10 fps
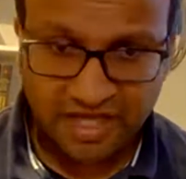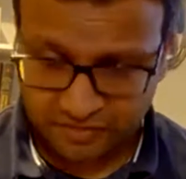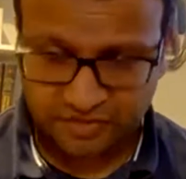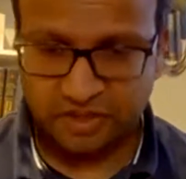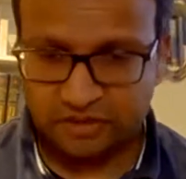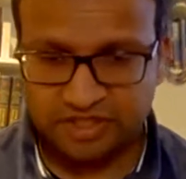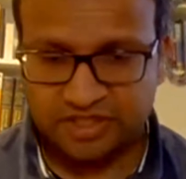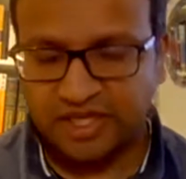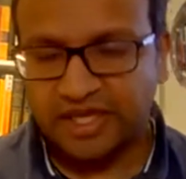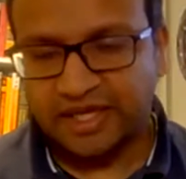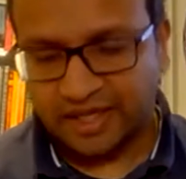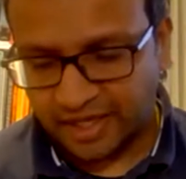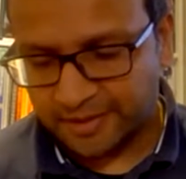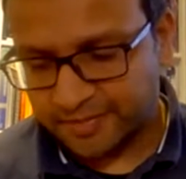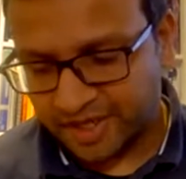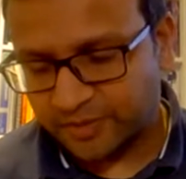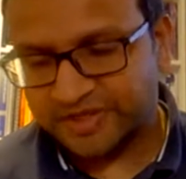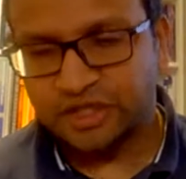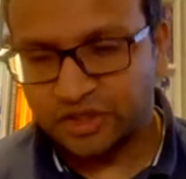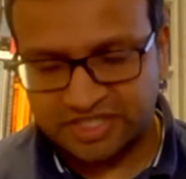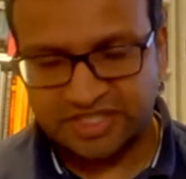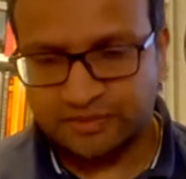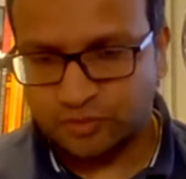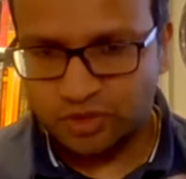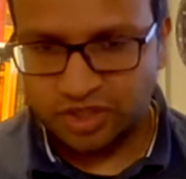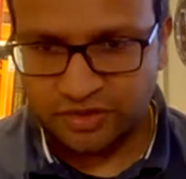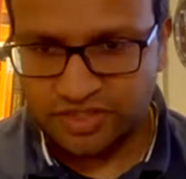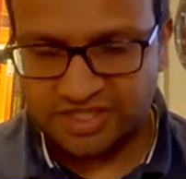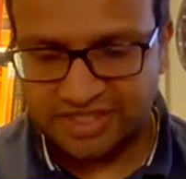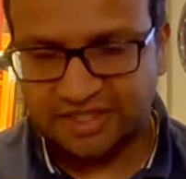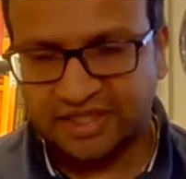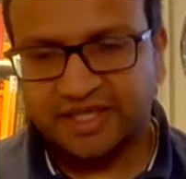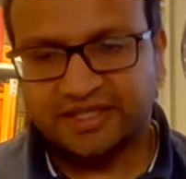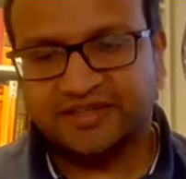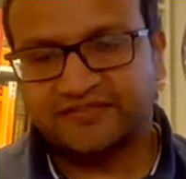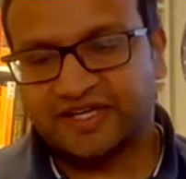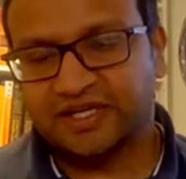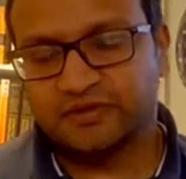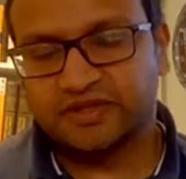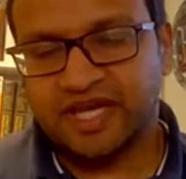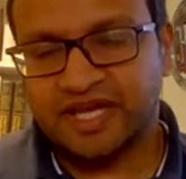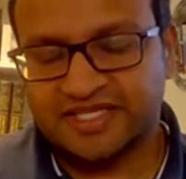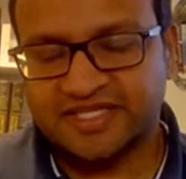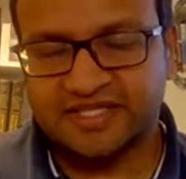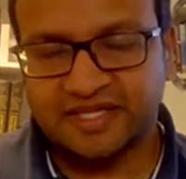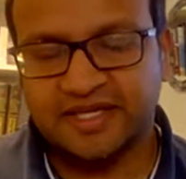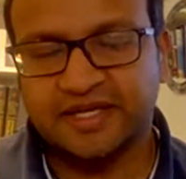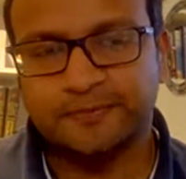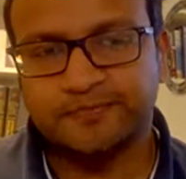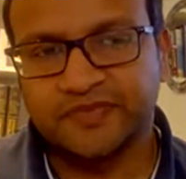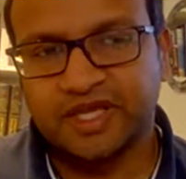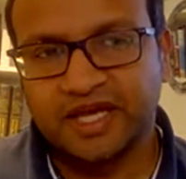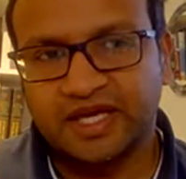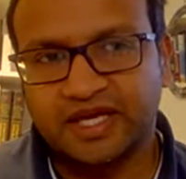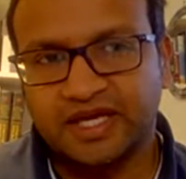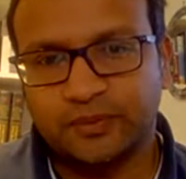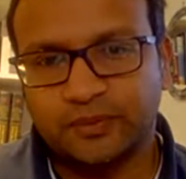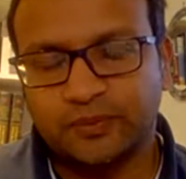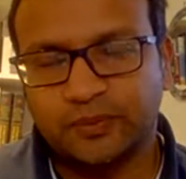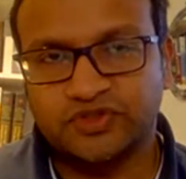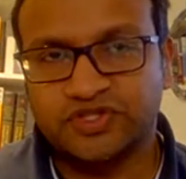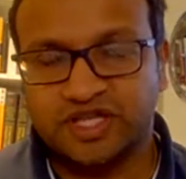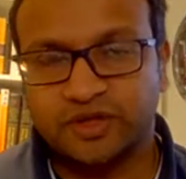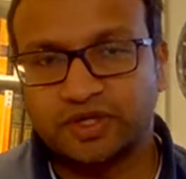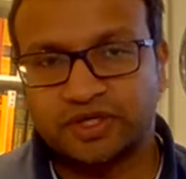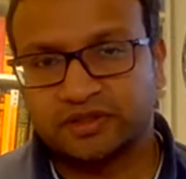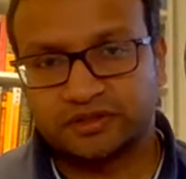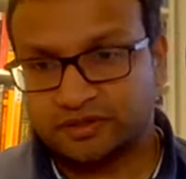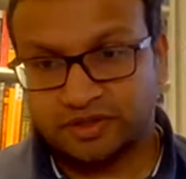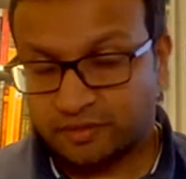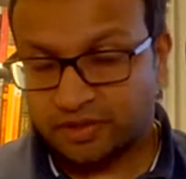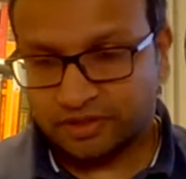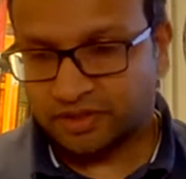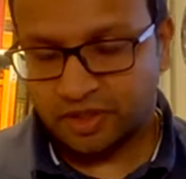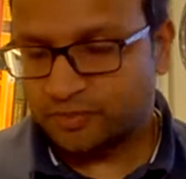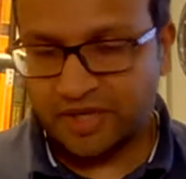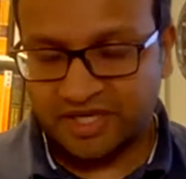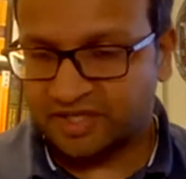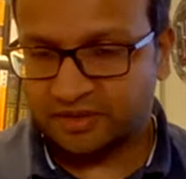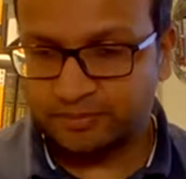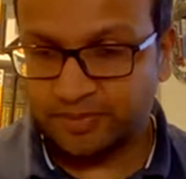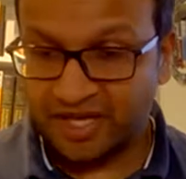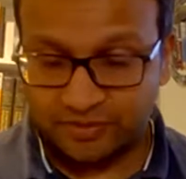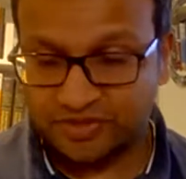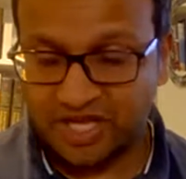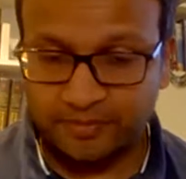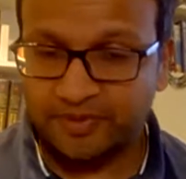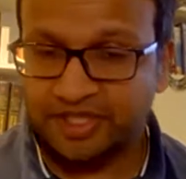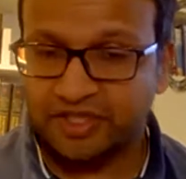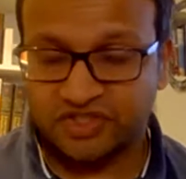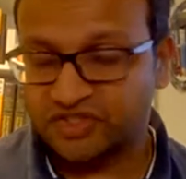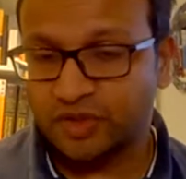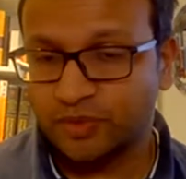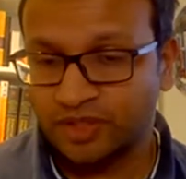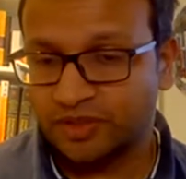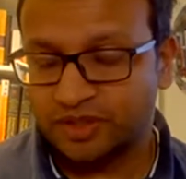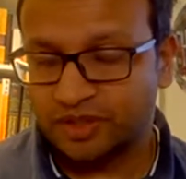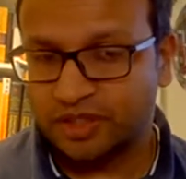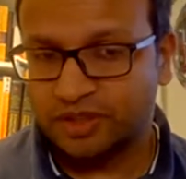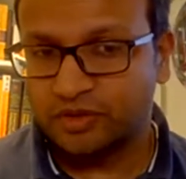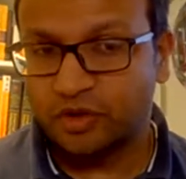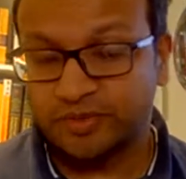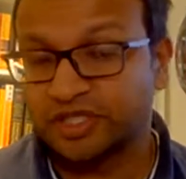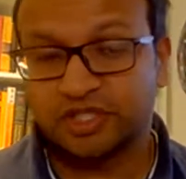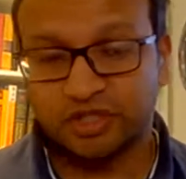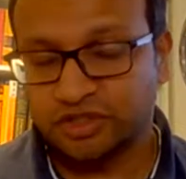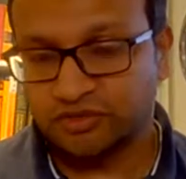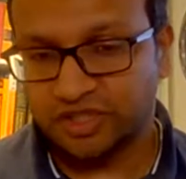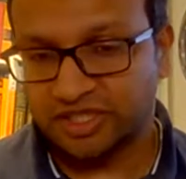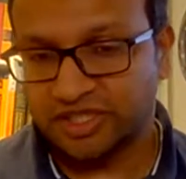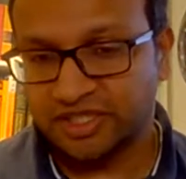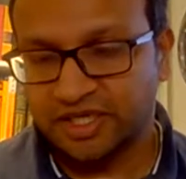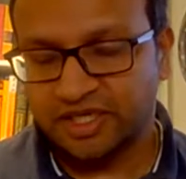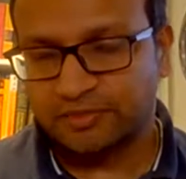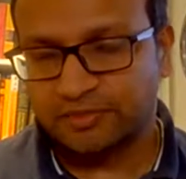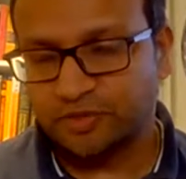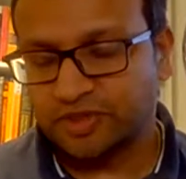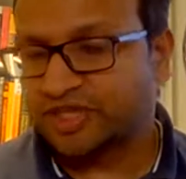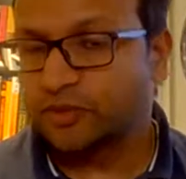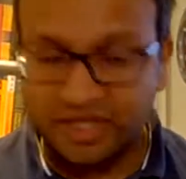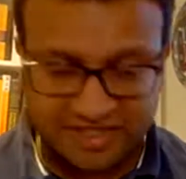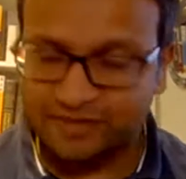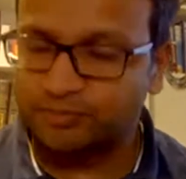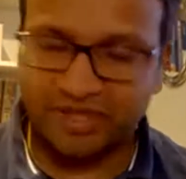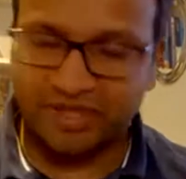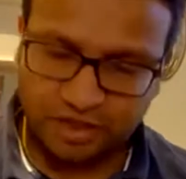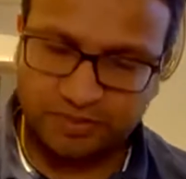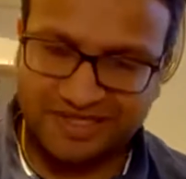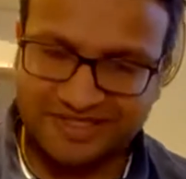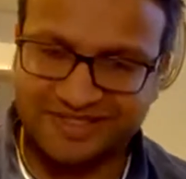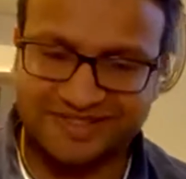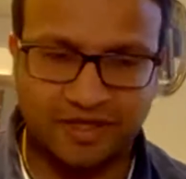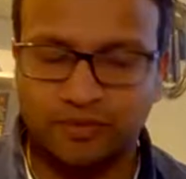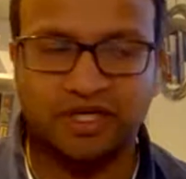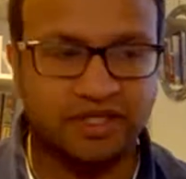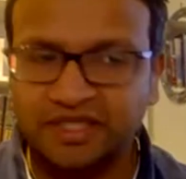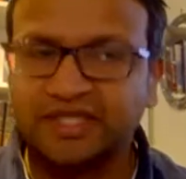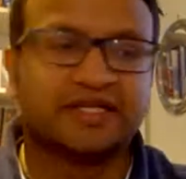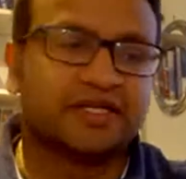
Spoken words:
as a result. And when they looked at it more closely, they found that it wasn't there were you know, anything bad was happening. It's just they were not being coded appropriately. They weren't simple angioplasties. They were,